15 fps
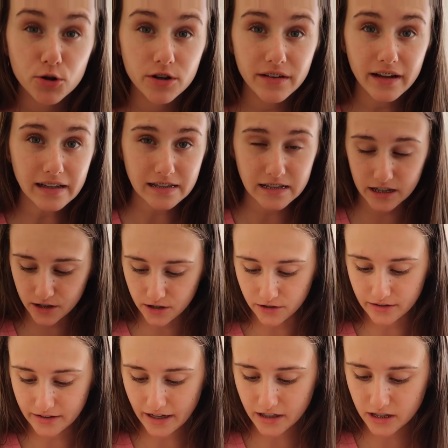proving to
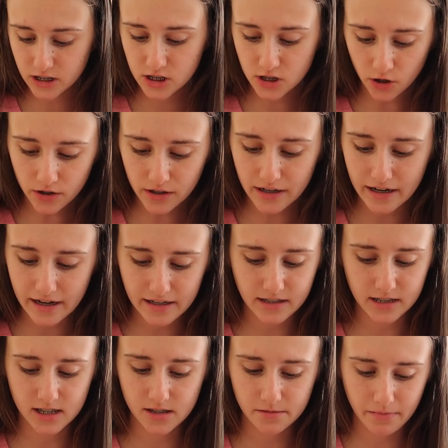you that you don't need
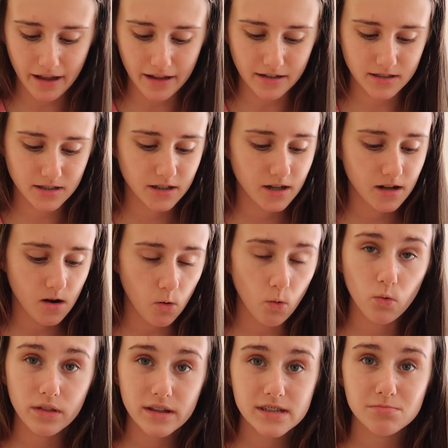to spend
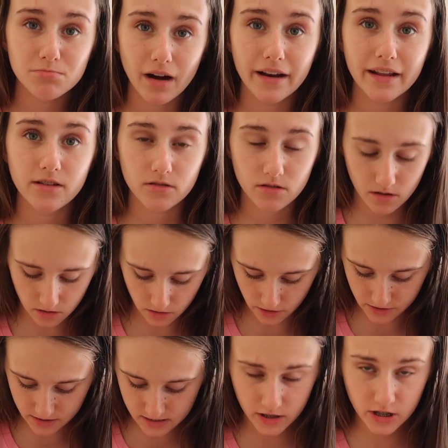all this money on
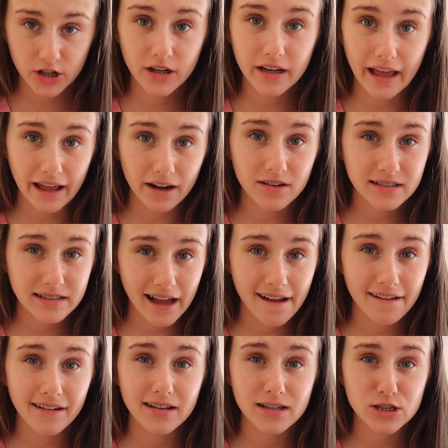clothes and you can head on
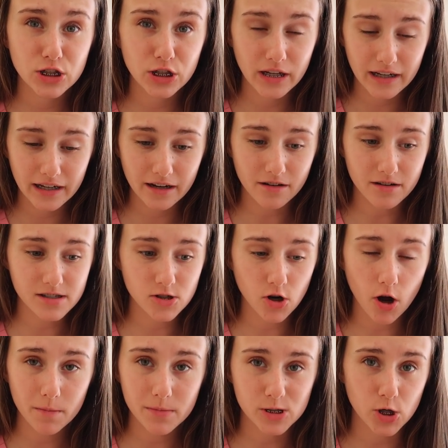down to your nearest
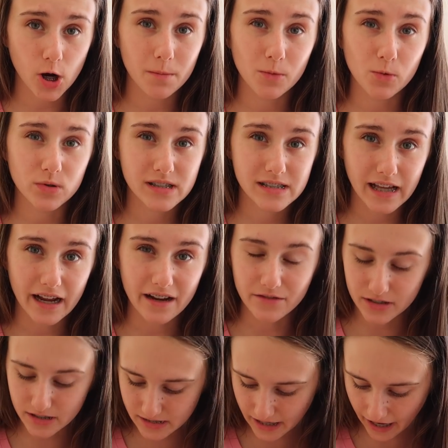op shop or
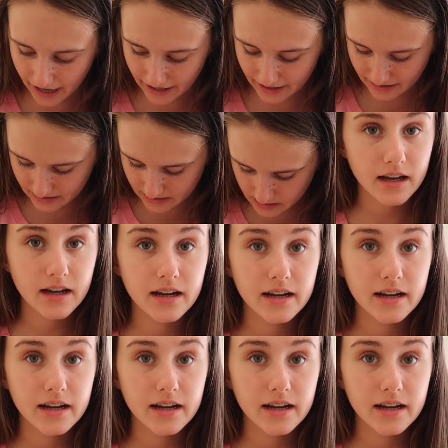savers and